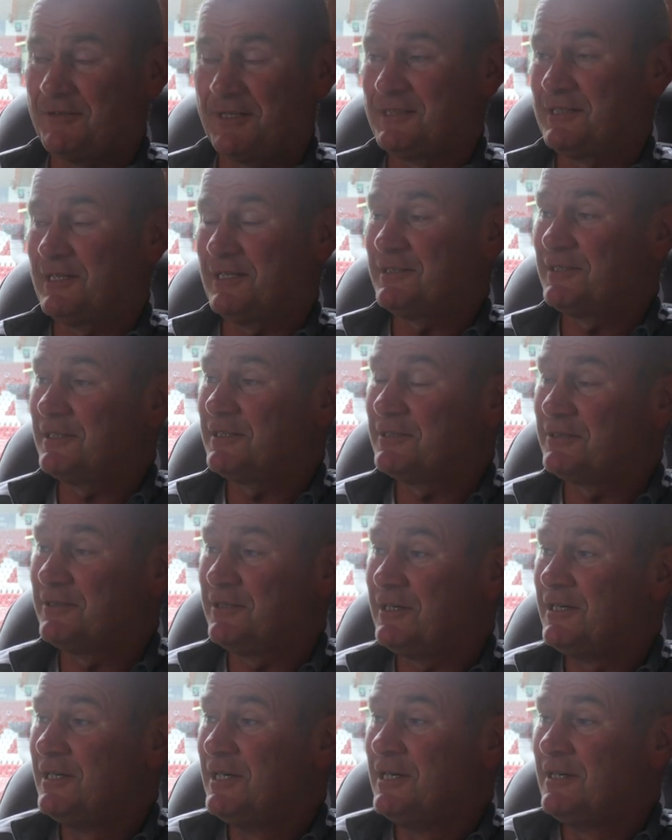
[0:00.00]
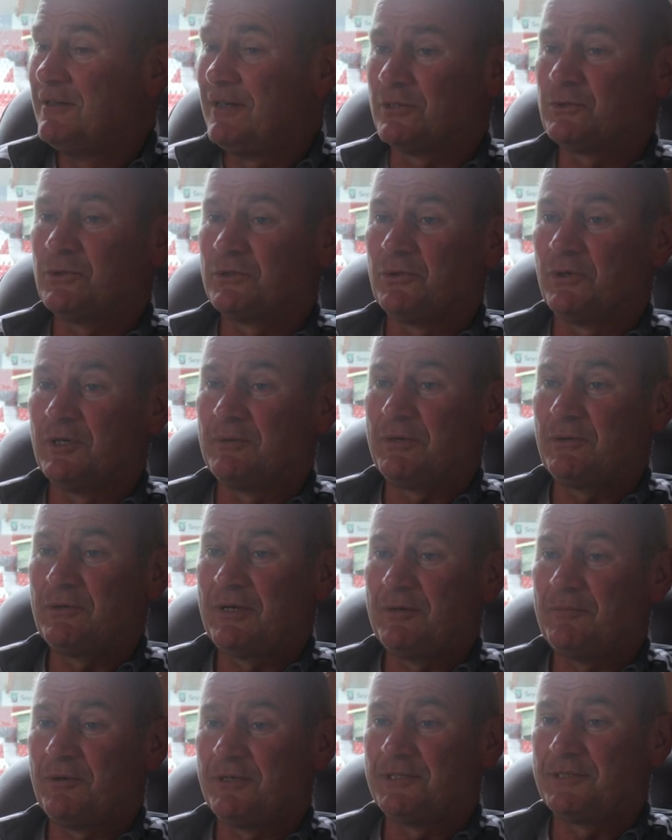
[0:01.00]
fantastic, so that's what it's all about,
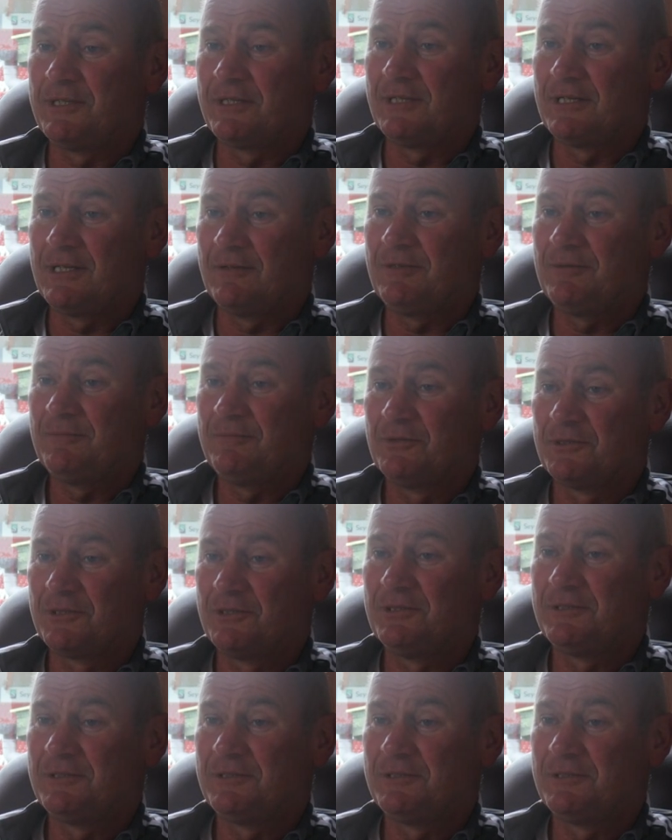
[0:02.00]
everybody stick together, it was